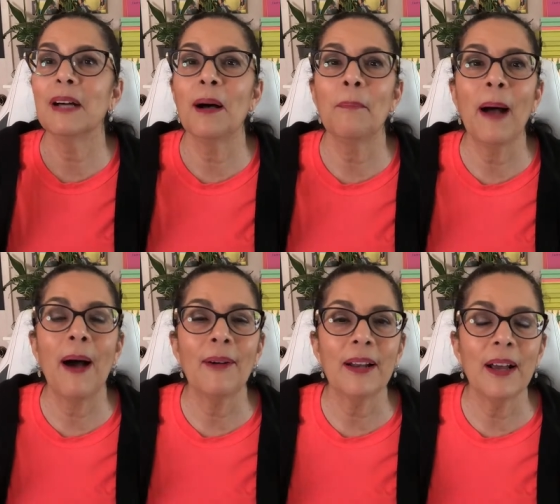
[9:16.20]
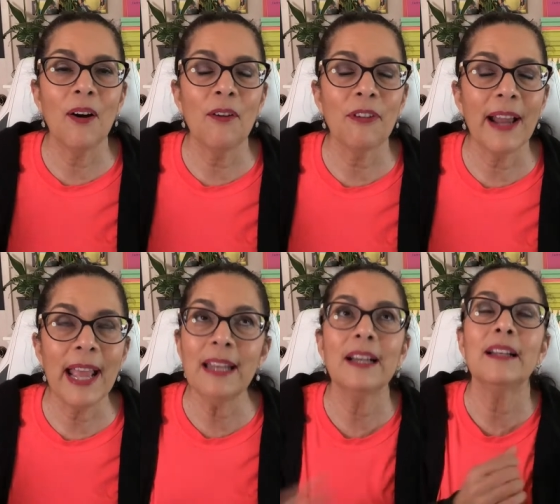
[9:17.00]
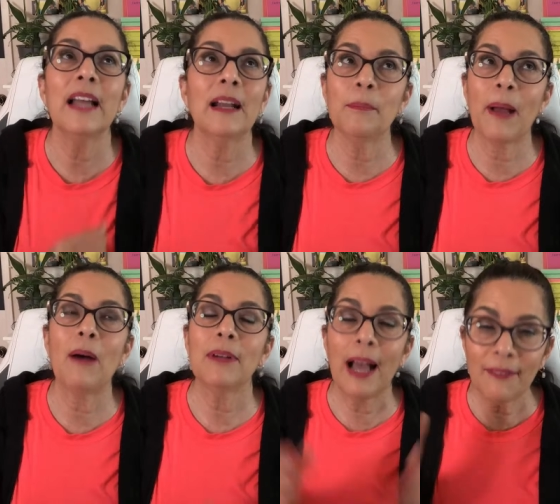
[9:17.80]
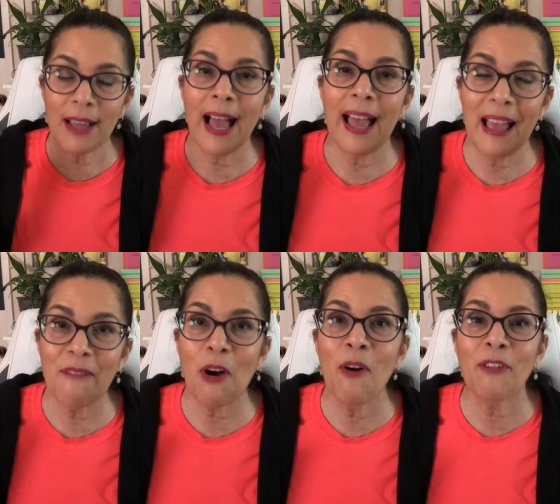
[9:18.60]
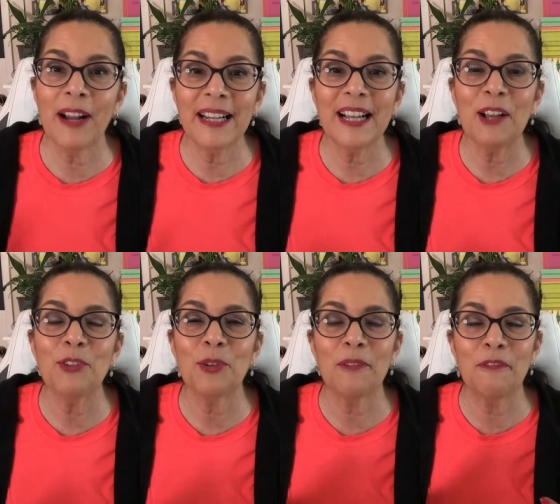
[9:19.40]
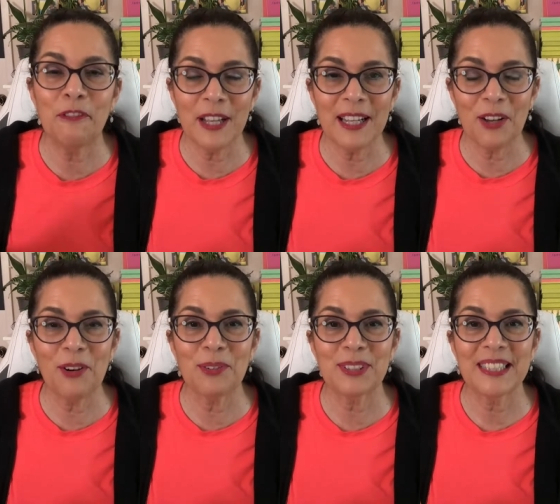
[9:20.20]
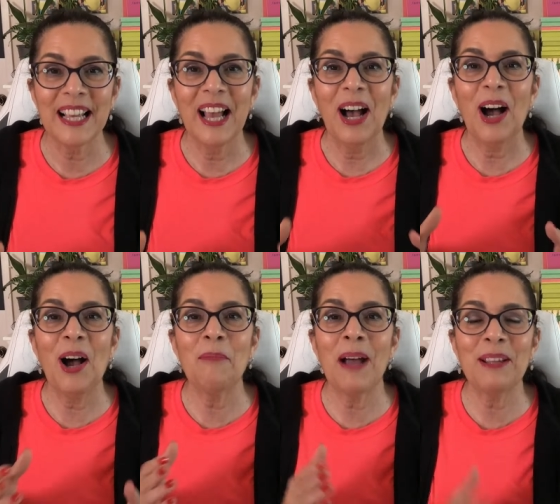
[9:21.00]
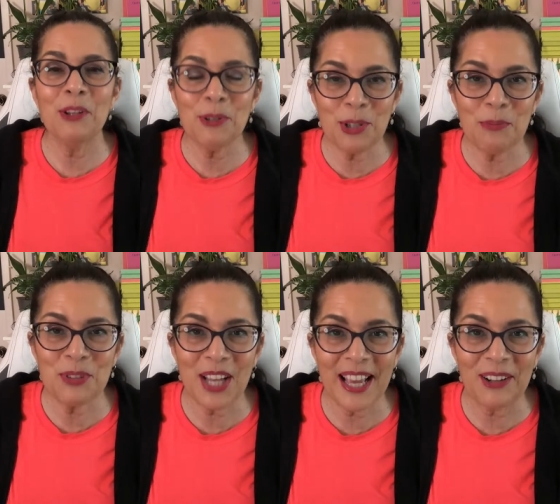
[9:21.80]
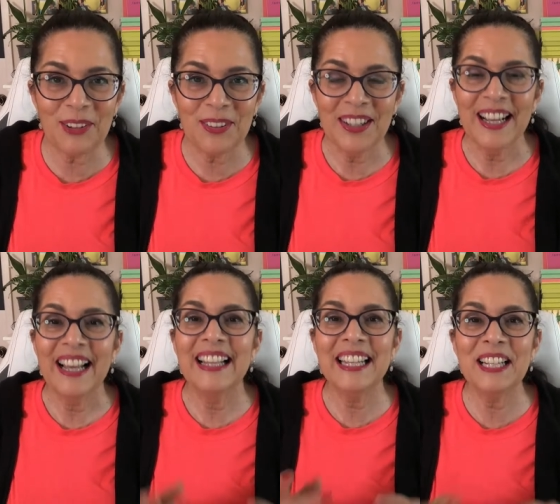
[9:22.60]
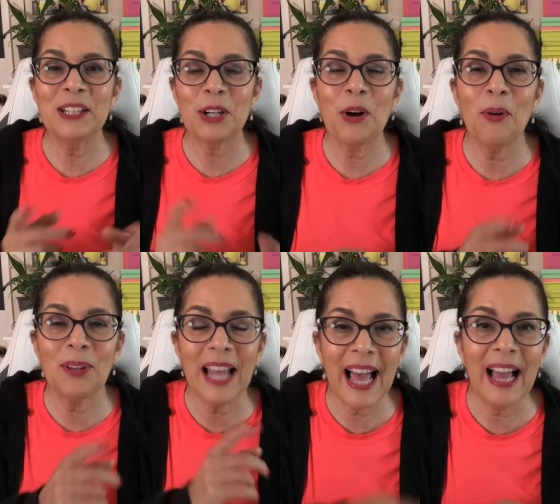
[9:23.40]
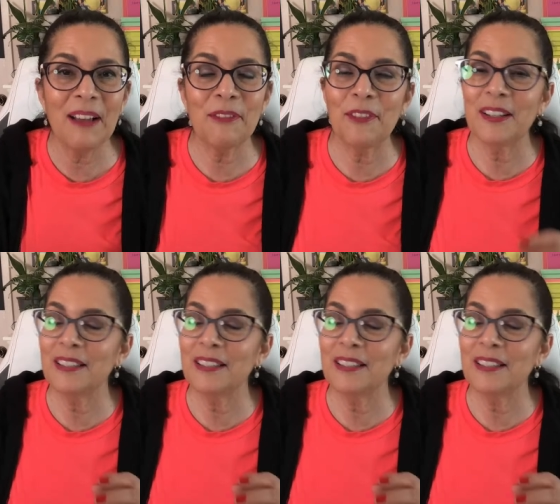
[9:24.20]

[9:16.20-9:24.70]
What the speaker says: about over 800, not about, I have over 800 videos on my YouTube channel, Lydia Nicole Live.